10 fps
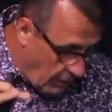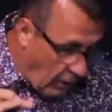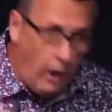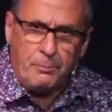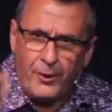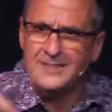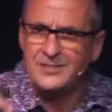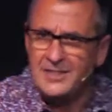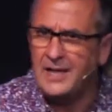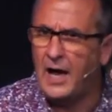are praising
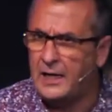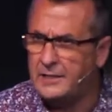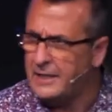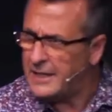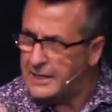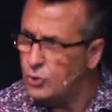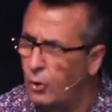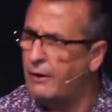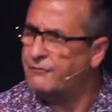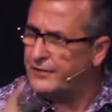God in your
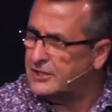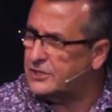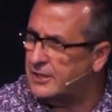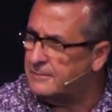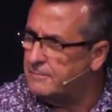affliction,